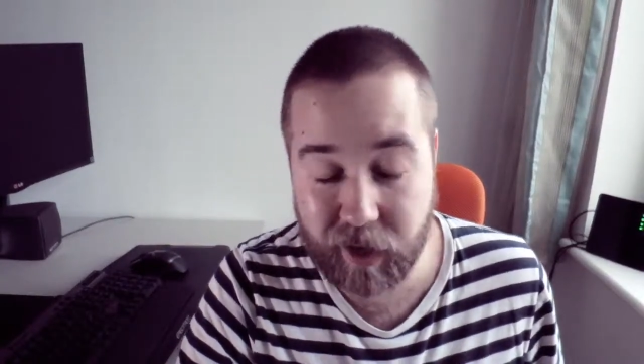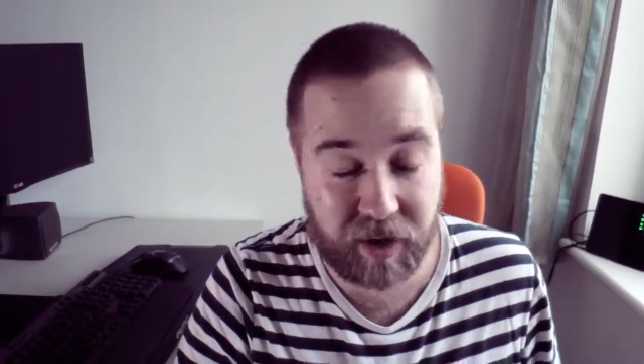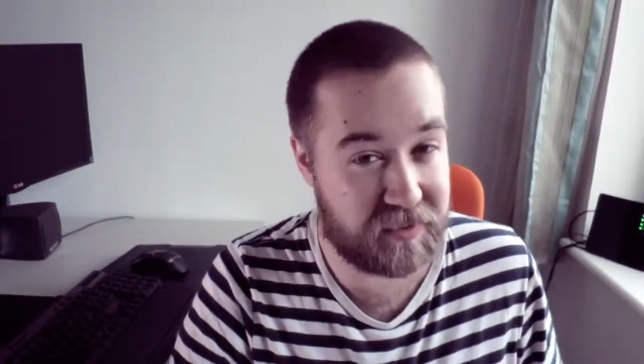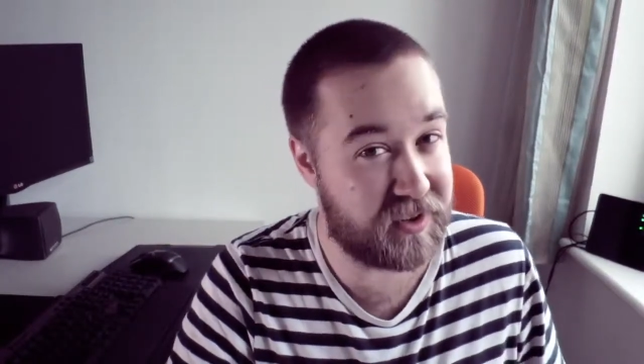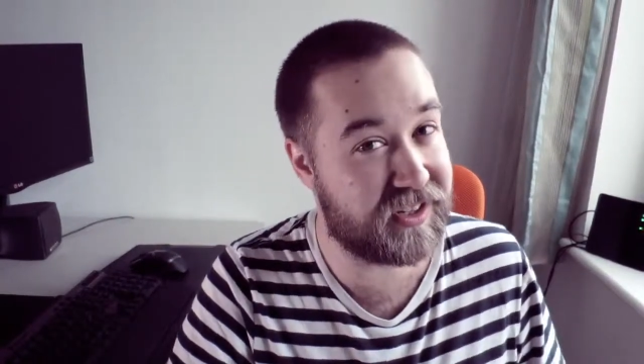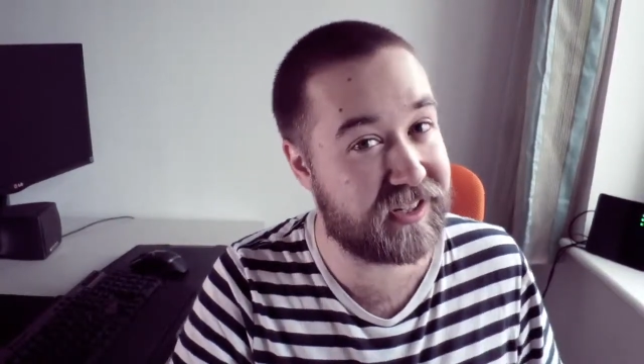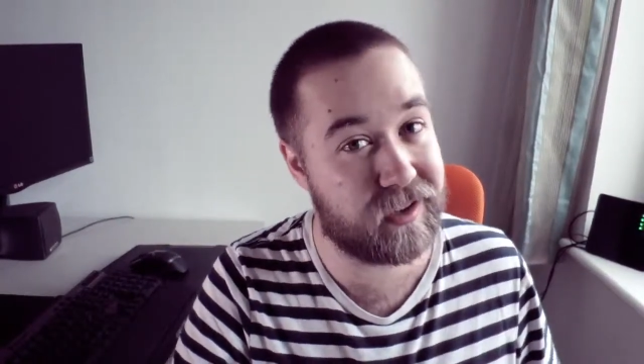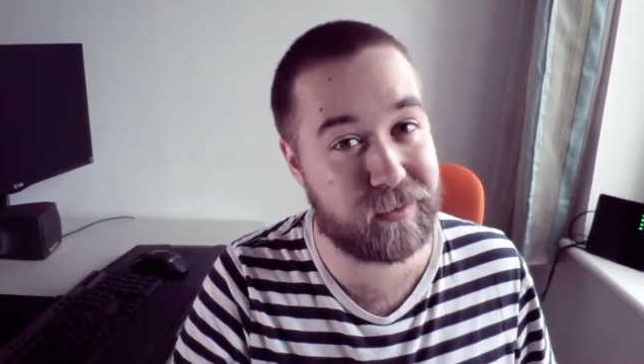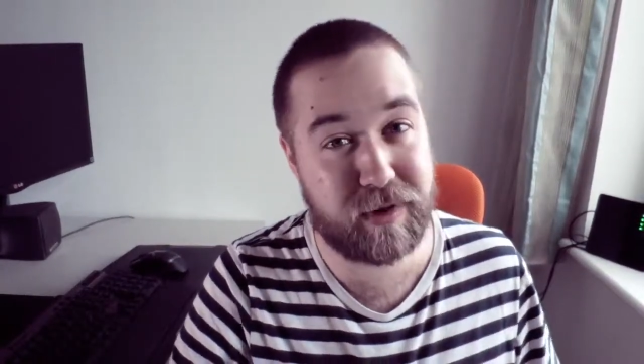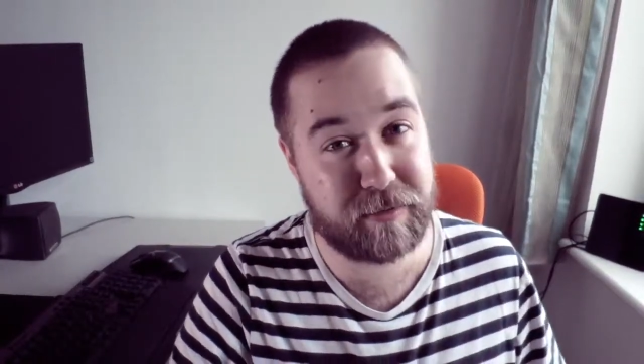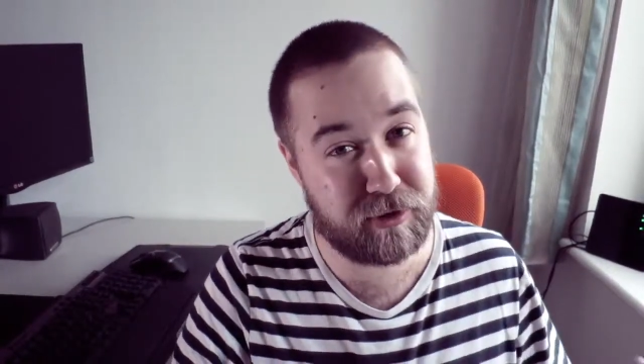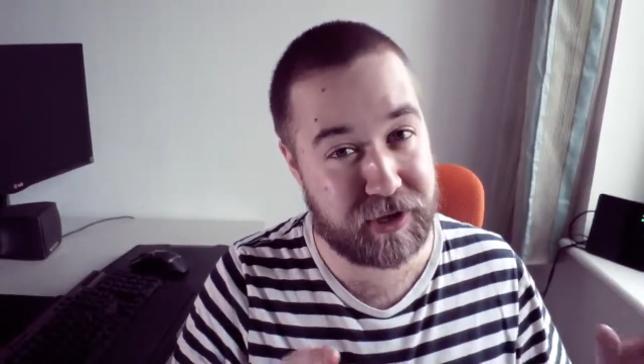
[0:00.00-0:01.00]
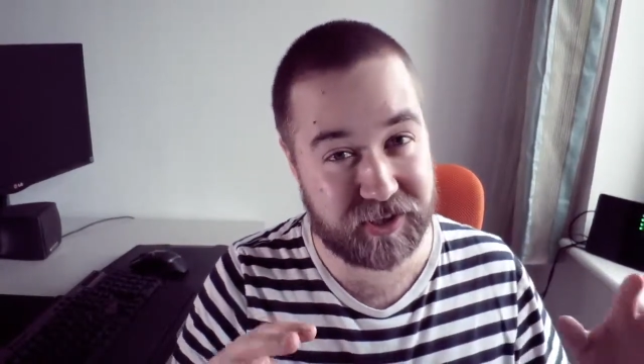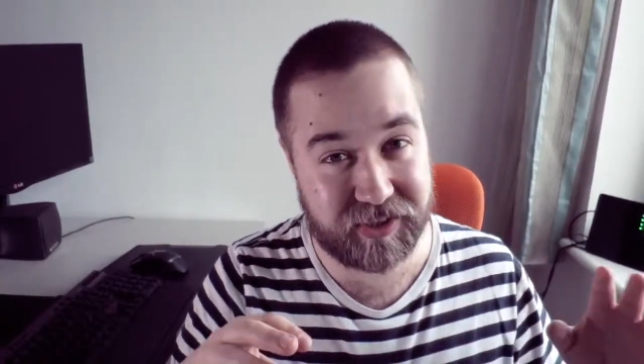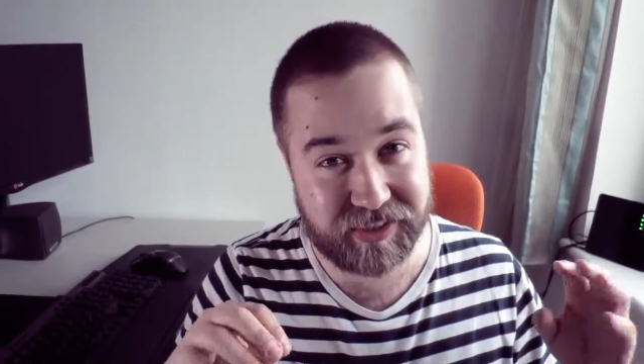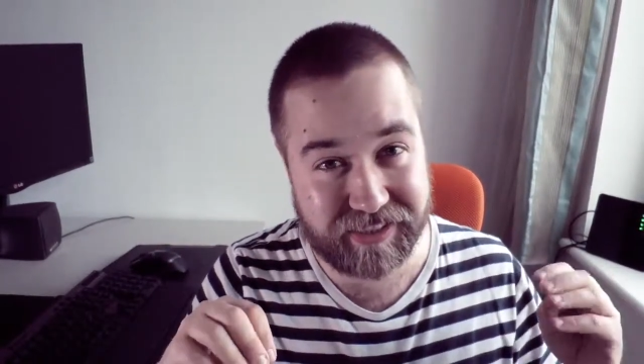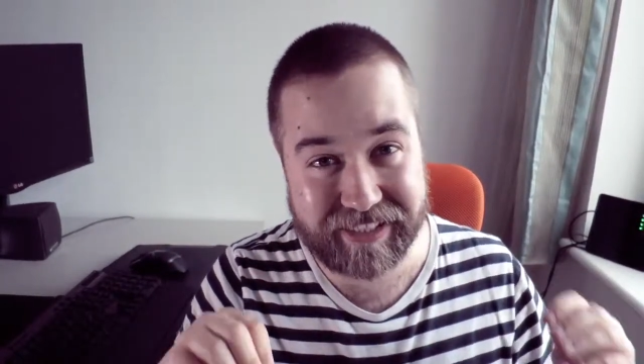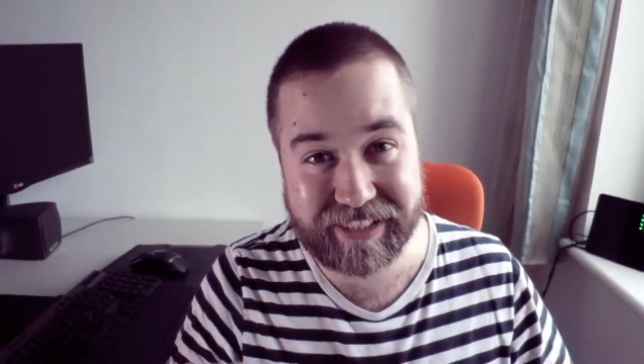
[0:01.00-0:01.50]
I'm going to start
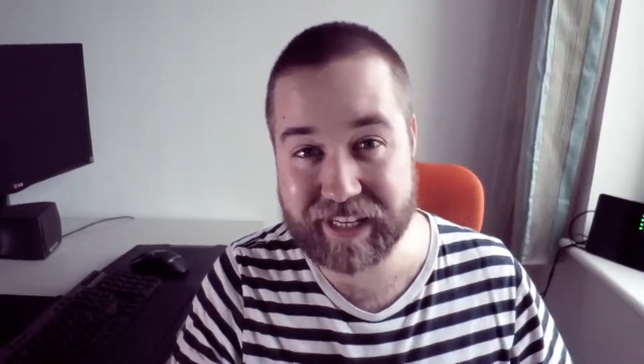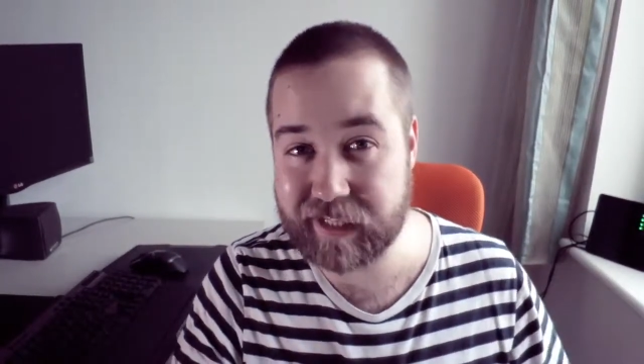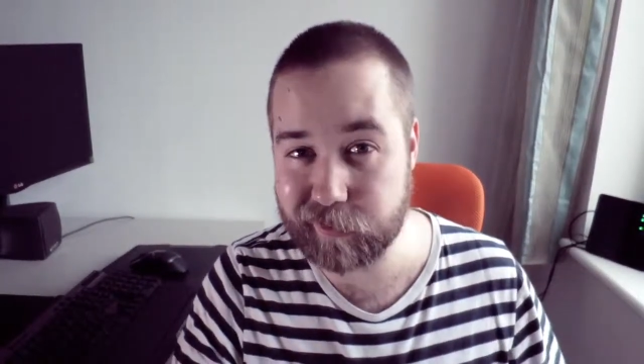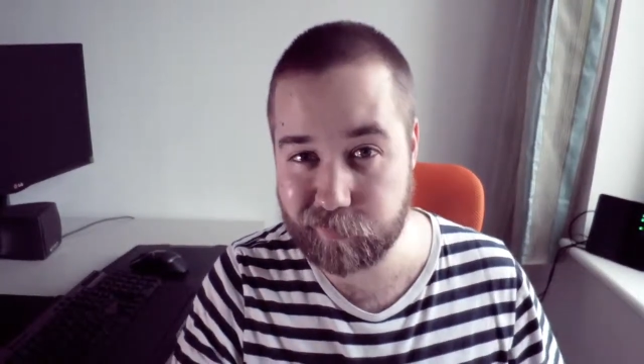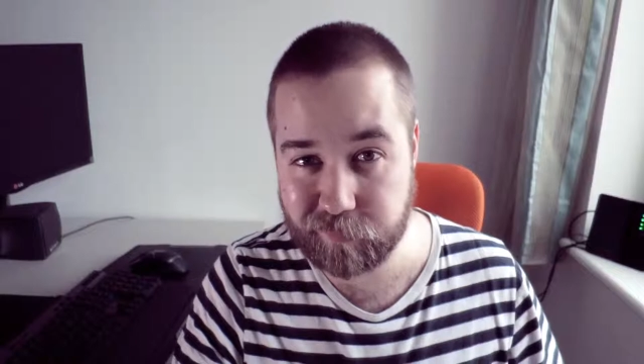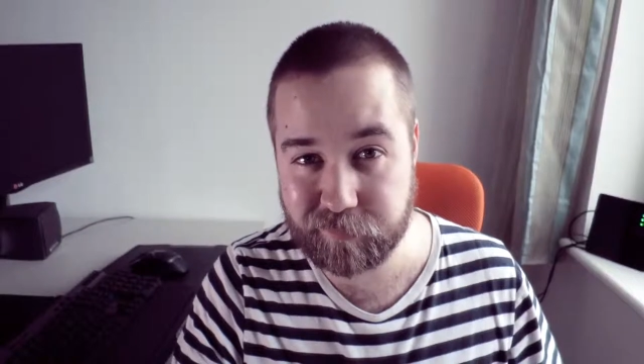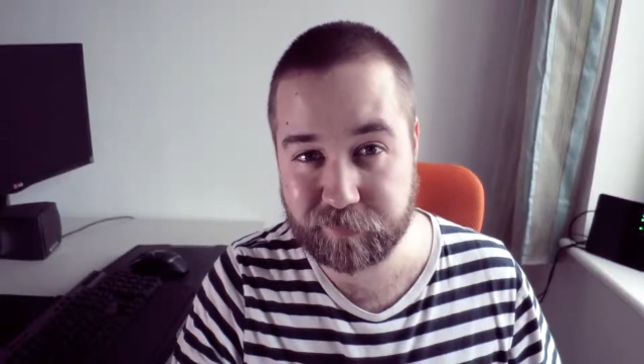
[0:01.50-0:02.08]
preparations today,